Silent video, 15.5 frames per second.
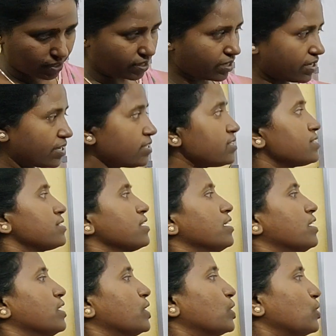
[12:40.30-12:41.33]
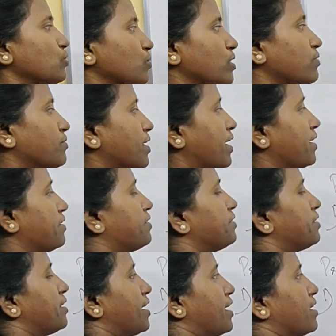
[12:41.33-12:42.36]
is, you will write
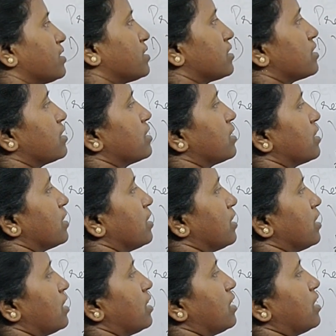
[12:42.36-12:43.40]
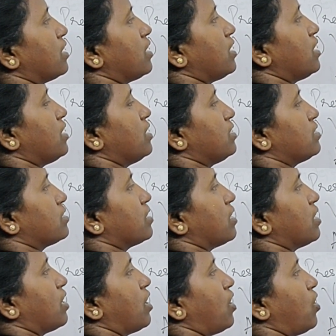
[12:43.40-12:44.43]
it as is
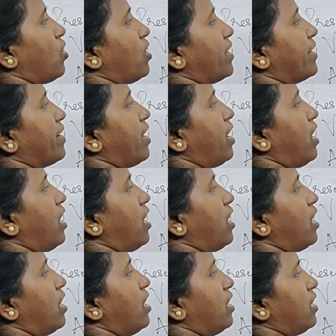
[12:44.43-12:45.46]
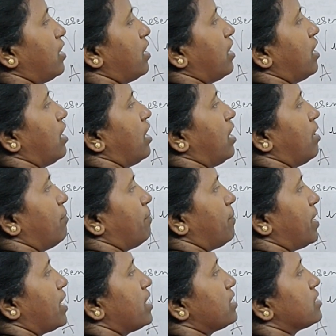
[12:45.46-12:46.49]
or are
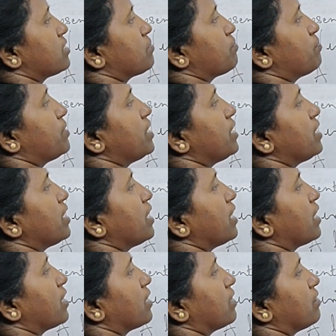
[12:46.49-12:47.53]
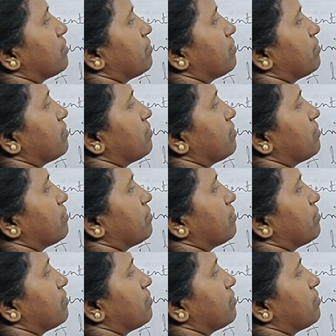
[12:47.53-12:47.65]
plus being.